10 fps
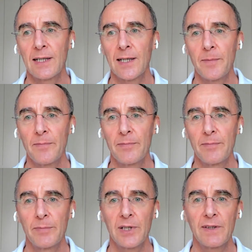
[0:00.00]
Um,
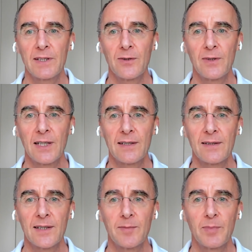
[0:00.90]
but if I do that,
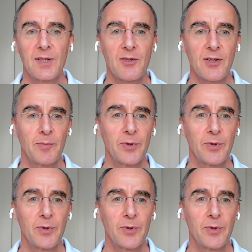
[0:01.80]
then potentially